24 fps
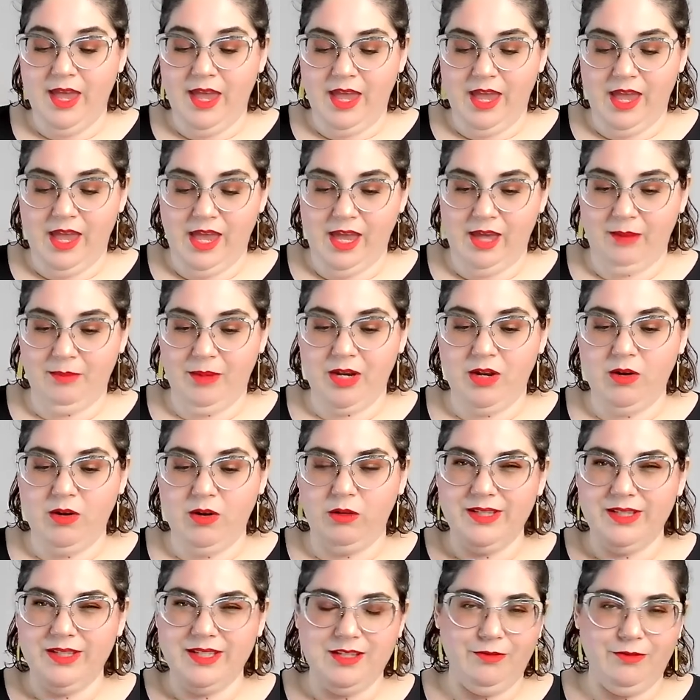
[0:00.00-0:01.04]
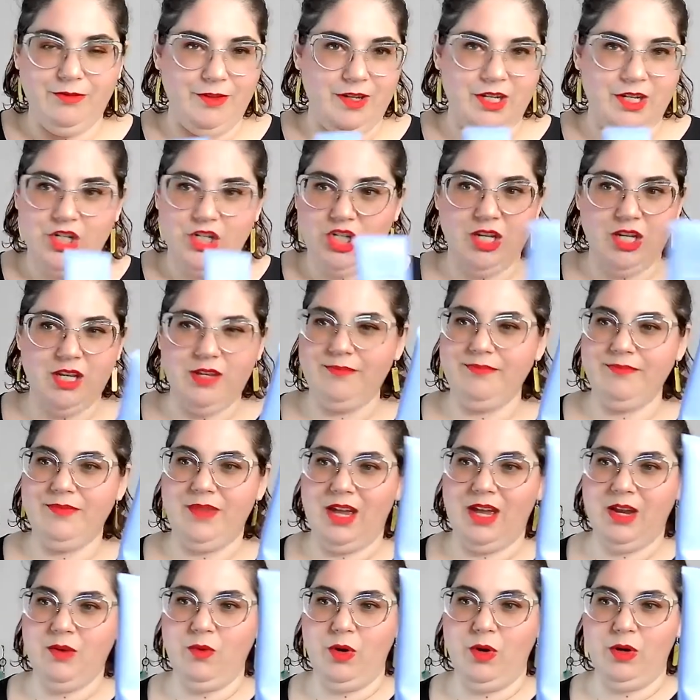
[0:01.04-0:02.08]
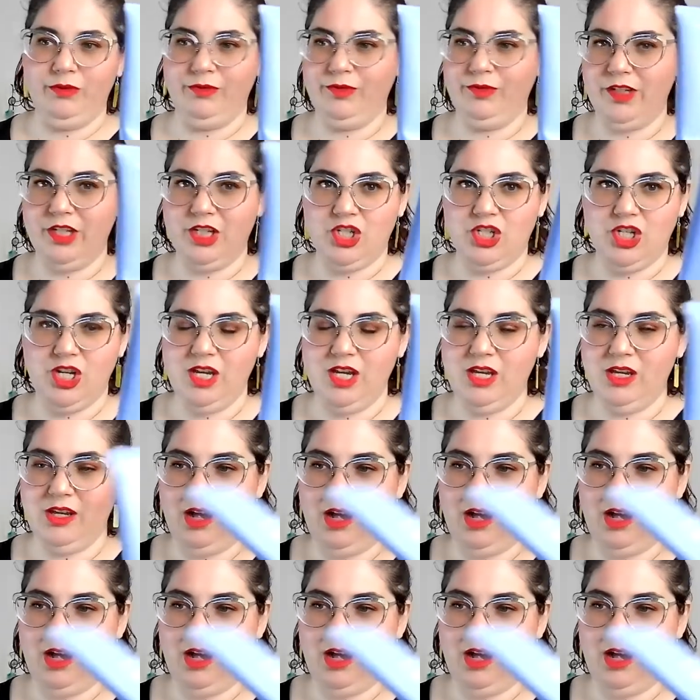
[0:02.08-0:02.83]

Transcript: and my goal is to finish it. I won't finish it.